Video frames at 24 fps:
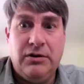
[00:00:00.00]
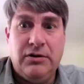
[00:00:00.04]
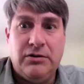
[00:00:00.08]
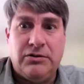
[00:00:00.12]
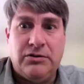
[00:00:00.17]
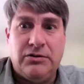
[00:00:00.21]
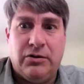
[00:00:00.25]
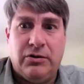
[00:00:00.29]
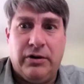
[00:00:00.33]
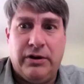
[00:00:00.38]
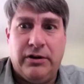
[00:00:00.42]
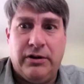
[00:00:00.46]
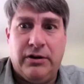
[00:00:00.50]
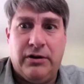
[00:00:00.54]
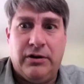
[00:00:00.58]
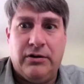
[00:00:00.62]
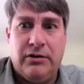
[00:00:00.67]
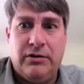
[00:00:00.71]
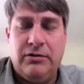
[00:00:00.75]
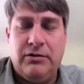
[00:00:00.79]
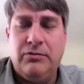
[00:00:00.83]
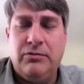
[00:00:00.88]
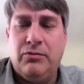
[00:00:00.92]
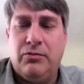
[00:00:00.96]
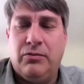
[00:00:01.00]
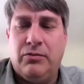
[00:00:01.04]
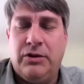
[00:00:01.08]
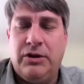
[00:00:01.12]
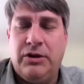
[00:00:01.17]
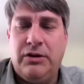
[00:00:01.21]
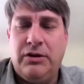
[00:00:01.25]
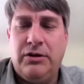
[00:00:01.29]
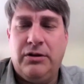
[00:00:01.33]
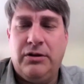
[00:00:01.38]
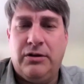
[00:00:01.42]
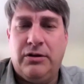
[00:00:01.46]
So I thought,
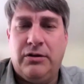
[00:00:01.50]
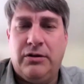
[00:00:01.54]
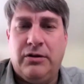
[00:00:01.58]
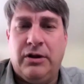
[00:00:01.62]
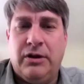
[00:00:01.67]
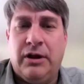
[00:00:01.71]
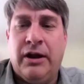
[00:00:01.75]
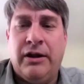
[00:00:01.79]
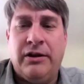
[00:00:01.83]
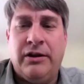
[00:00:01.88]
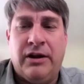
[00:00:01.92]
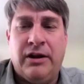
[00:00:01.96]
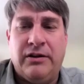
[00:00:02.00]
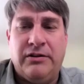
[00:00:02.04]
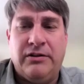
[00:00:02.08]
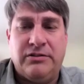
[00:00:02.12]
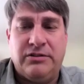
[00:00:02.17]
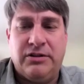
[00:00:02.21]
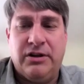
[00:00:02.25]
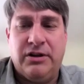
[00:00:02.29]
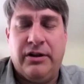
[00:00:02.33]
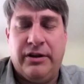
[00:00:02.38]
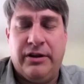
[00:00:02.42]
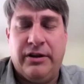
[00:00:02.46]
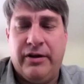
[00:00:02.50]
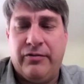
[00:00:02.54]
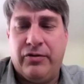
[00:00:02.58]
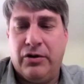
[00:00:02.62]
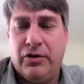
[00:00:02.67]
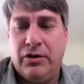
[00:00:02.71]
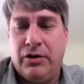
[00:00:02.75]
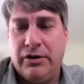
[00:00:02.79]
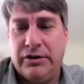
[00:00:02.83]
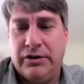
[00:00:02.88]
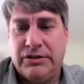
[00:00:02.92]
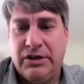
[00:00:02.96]
and I had to sit on that
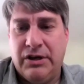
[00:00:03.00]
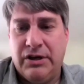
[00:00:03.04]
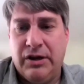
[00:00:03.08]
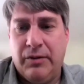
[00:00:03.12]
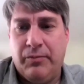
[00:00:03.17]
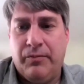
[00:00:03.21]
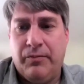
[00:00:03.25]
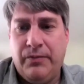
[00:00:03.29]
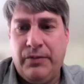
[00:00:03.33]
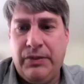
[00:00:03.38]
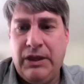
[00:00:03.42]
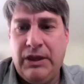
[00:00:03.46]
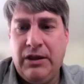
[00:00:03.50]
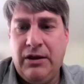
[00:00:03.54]
for a long time.